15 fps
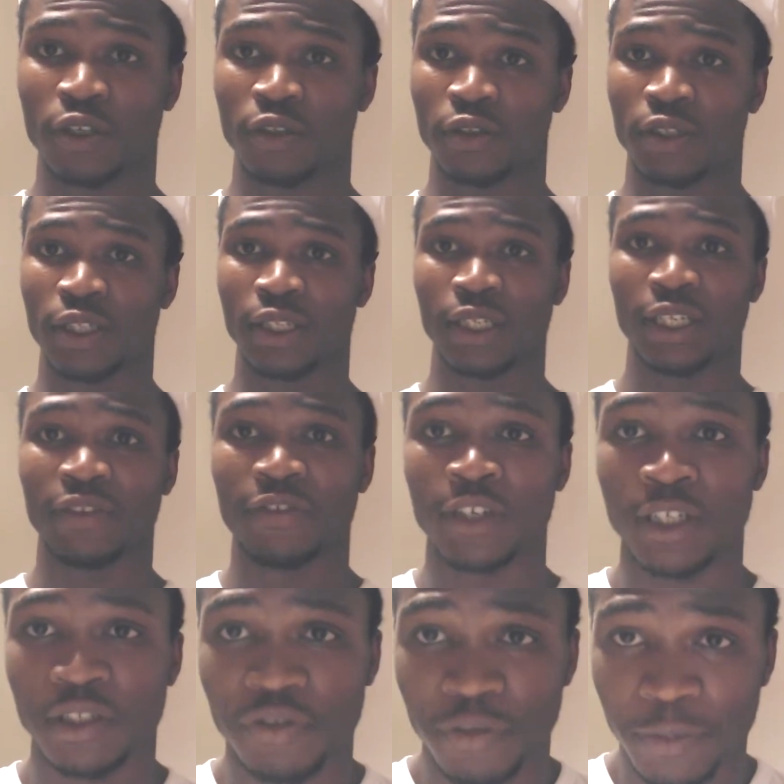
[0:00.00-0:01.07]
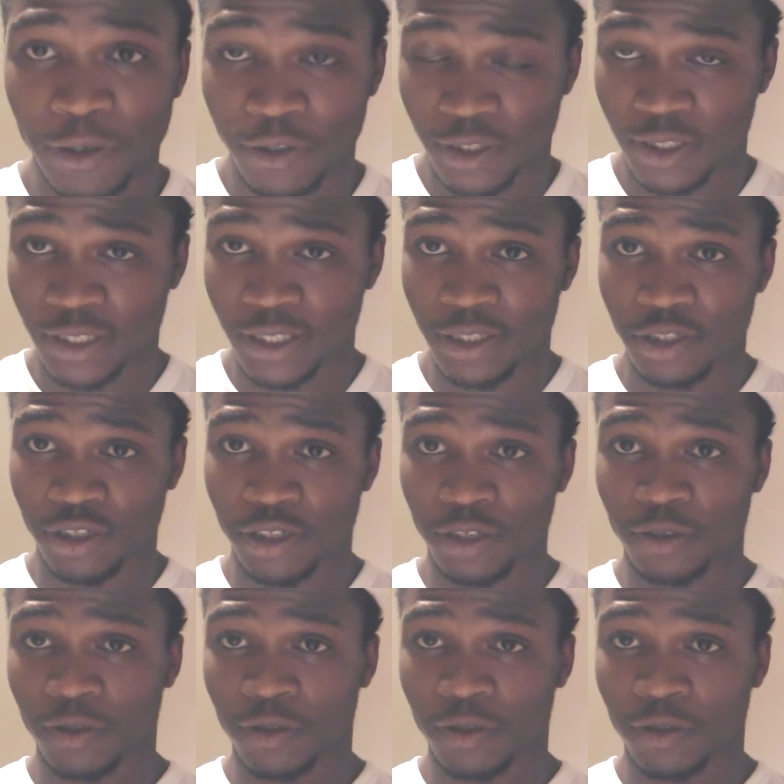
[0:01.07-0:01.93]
deliver us from our sins.